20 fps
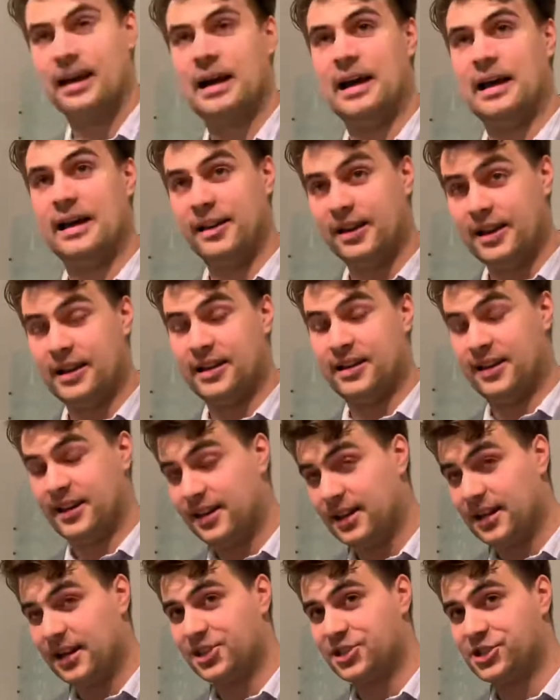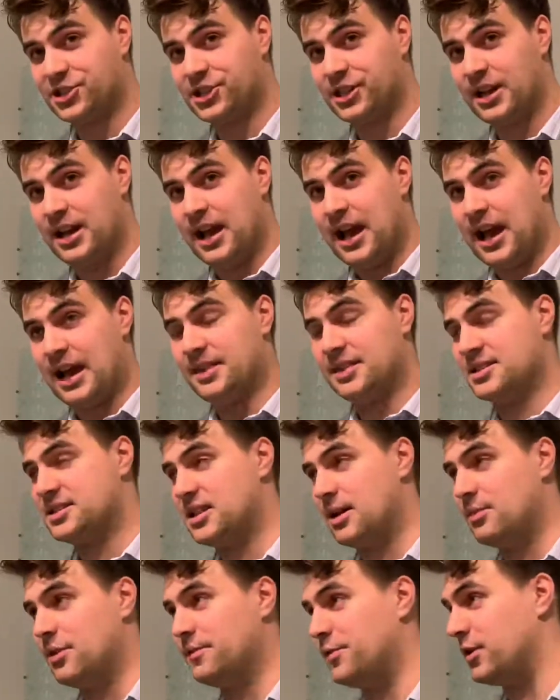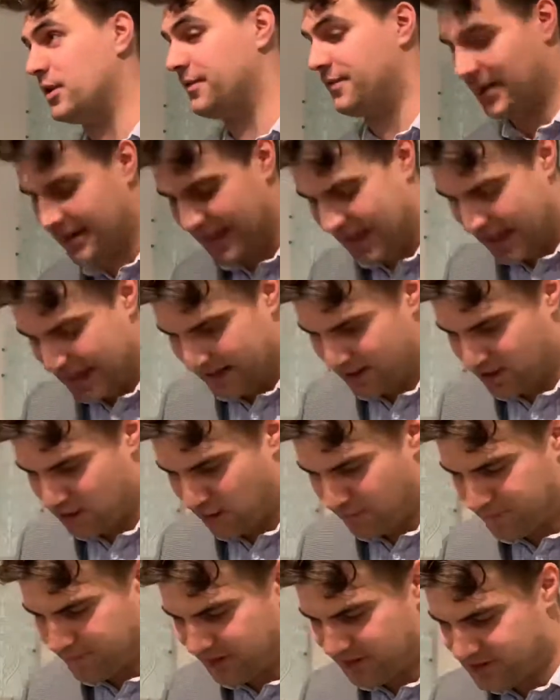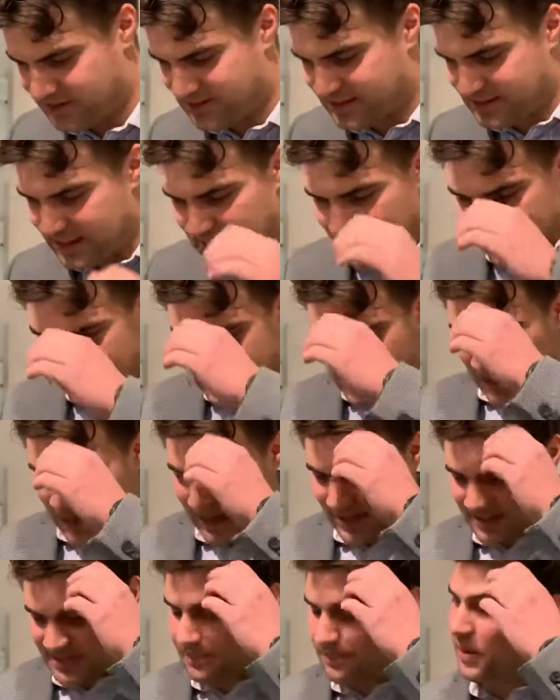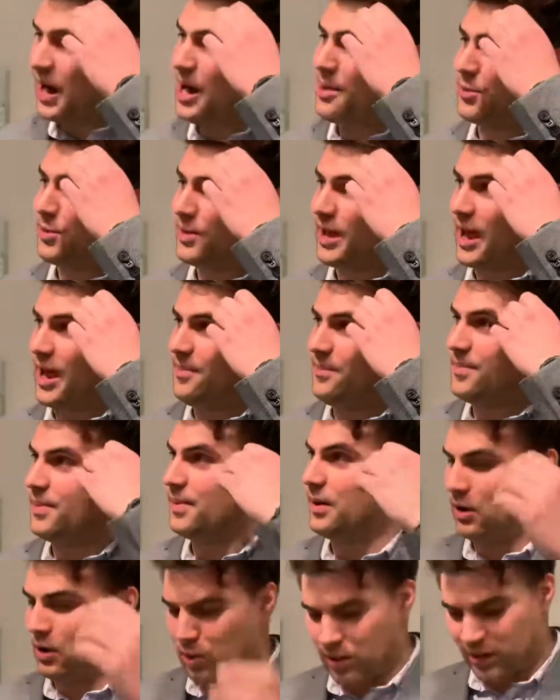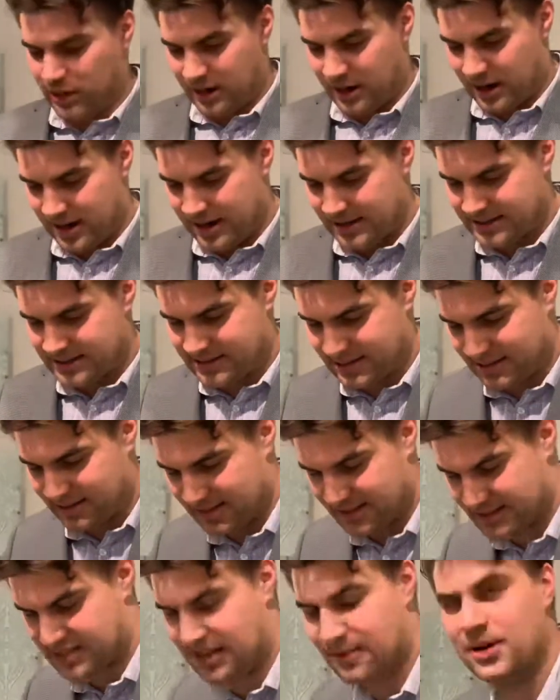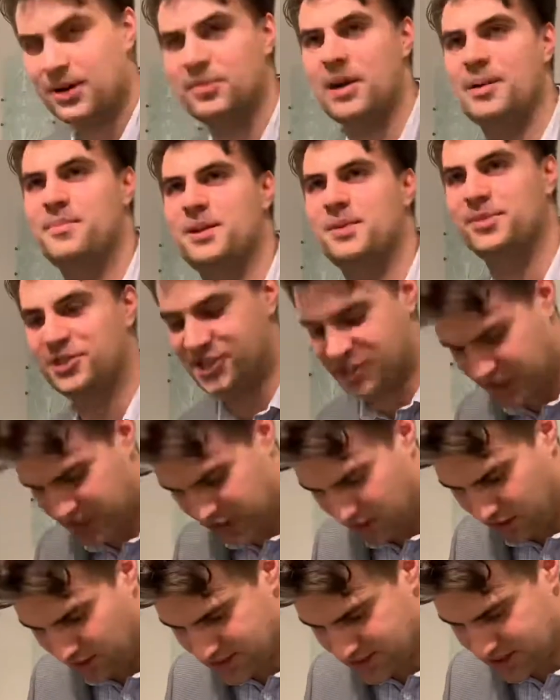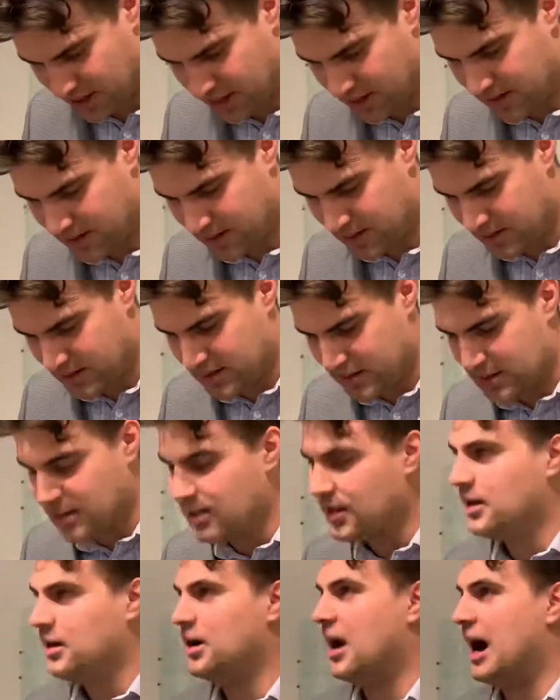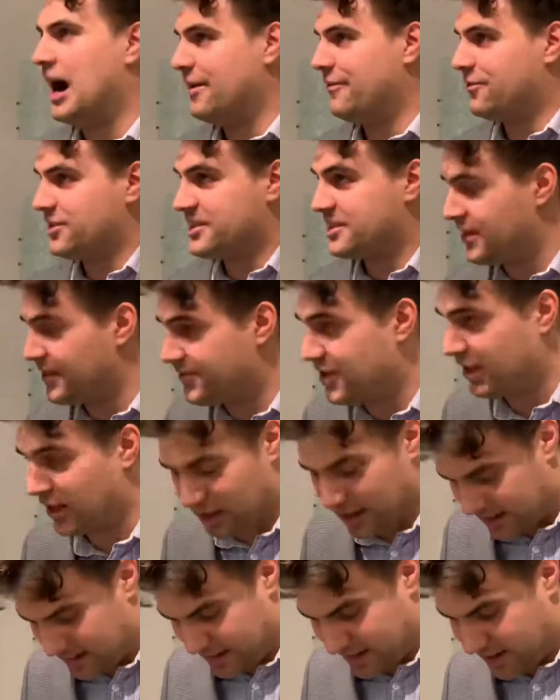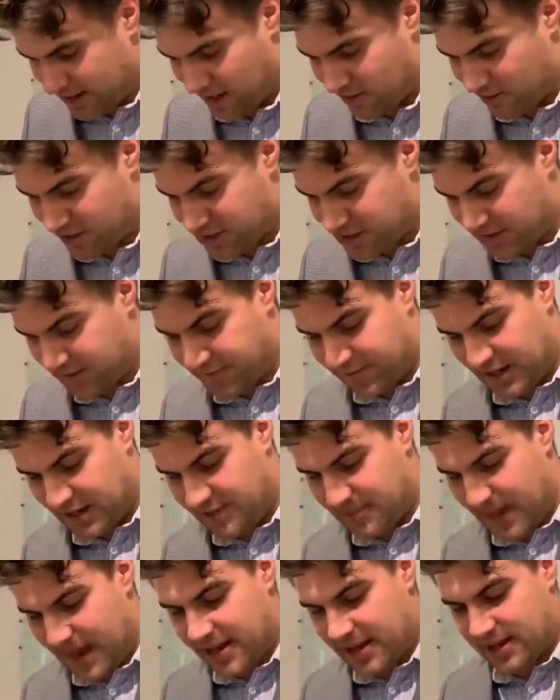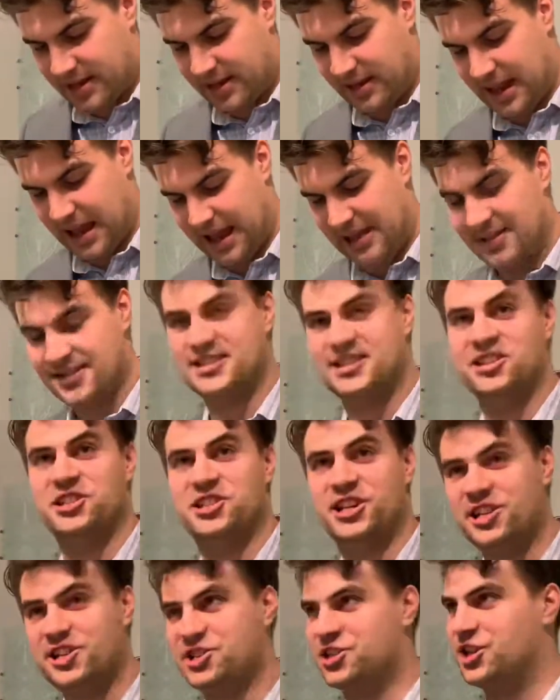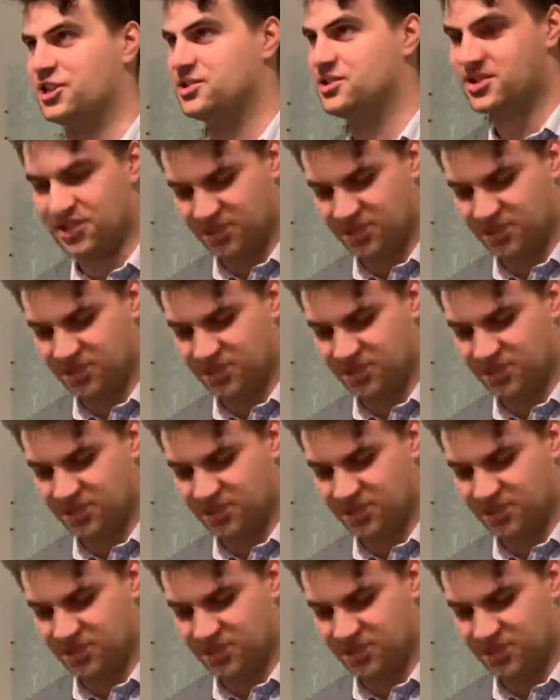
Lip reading: English at the Sandefjord Evangelia conference, as well as the Bible camp organized in the summer by Bibelskikken Oslo. I have received a lot of encouraging feedback and suggestions to